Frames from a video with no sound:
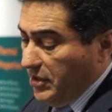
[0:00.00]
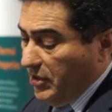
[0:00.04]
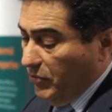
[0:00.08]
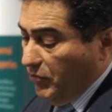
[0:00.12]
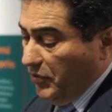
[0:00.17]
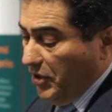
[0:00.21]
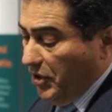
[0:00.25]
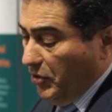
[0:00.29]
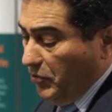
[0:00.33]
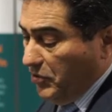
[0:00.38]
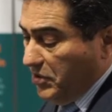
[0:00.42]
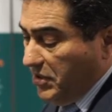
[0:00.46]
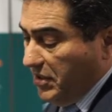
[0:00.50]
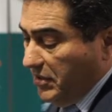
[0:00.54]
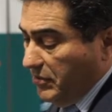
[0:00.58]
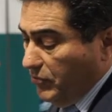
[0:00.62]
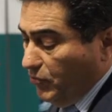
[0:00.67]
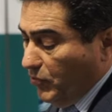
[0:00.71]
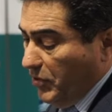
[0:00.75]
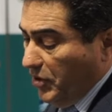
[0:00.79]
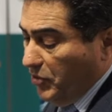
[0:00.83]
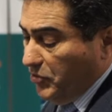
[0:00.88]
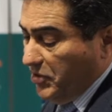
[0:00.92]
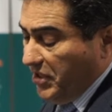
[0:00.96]
we use
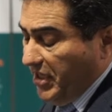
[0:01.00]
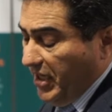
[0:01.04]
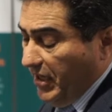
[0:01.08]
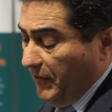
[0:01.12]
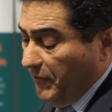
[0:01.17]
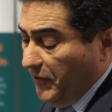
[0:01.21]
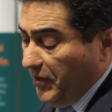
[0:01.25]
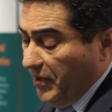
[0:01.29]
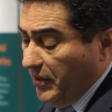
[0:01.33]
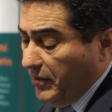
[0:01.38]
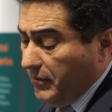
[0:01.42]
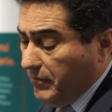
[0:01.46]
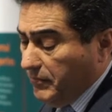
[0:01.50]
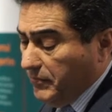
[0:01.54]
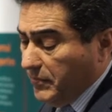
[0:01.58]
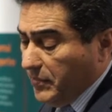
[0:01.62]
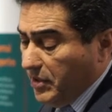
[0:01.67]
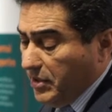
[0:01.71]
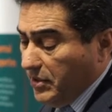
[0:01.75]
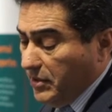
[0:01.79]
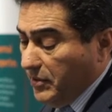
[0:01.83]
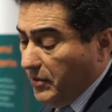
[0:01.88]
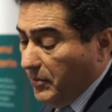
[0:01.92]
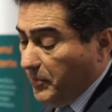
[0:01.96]
graphene,
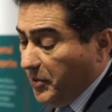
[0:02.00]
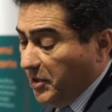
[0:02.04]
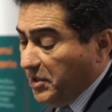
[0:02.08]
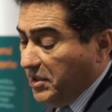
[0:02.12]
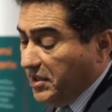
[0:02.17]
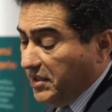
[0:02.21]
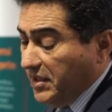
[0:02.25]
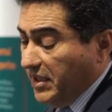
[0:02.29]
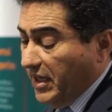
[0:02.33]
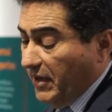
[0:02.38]
printed